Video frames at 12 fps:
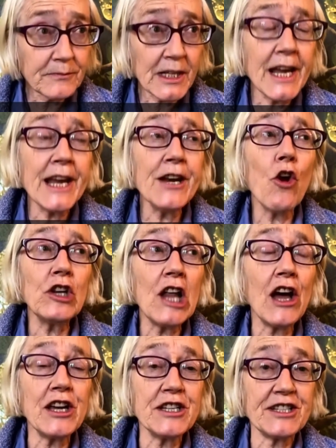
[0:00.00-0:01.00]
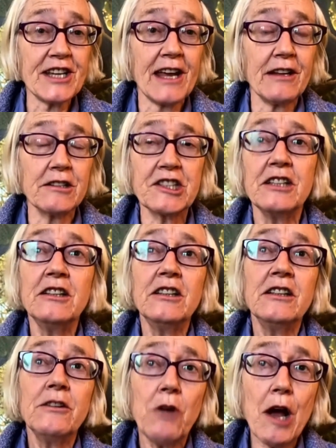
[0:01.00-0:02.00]
in online sales
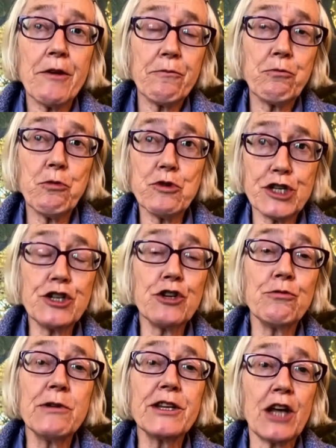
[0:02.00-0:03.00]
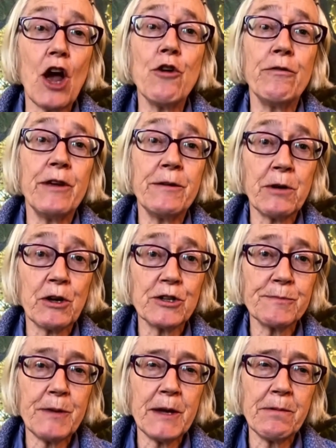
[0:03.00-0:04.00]
to do with COVID,
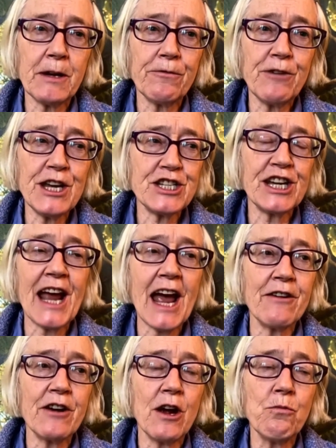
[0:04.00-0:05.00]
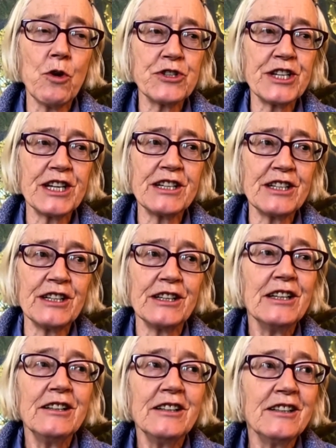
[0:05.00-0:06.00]
because people are reaching out and wanting
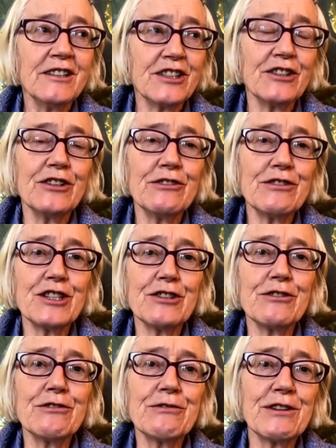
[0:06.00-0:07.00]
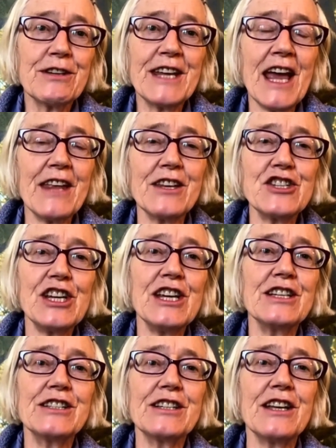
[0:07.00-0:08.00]
to get the
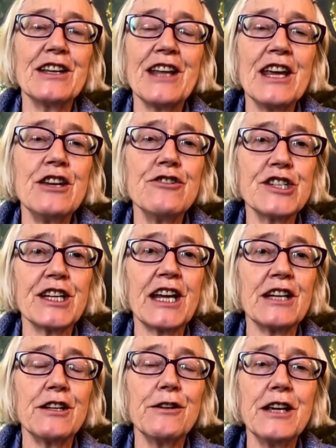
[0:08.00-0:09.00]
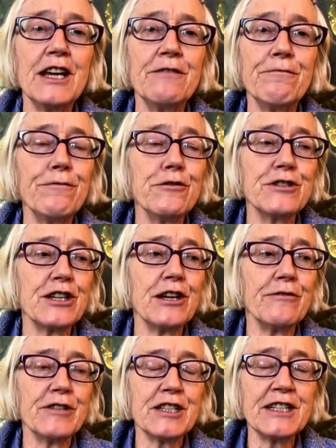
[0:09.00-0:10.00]
cheese that they used to get in food
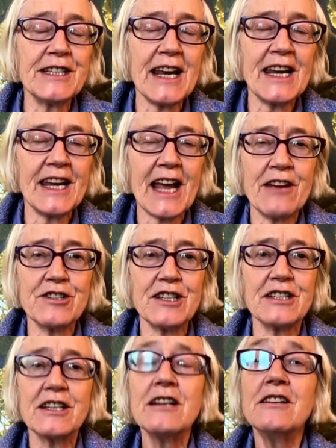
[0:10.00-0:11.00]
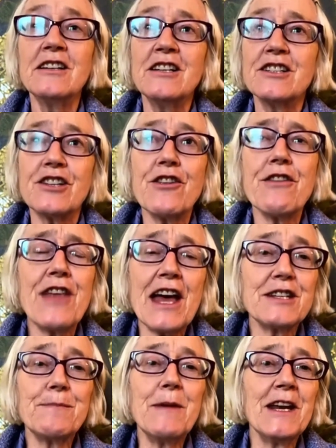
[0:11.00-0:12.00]
service and deli counters. So
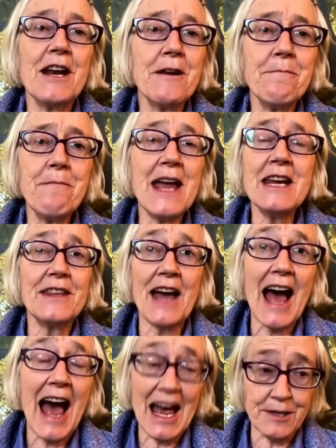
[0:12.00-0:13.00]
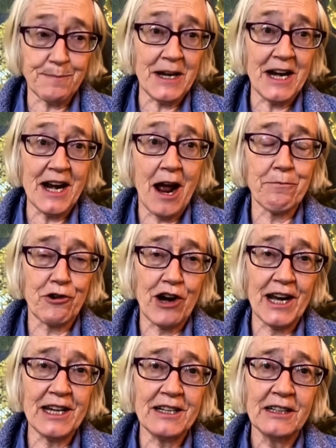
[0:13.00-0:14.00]
that's been an
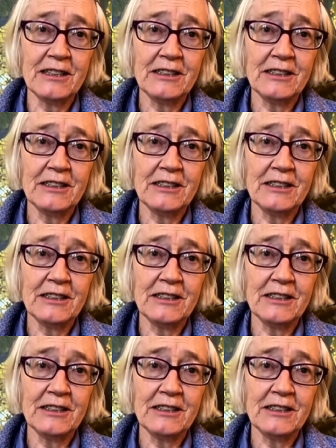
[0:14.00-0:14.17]
upgrade.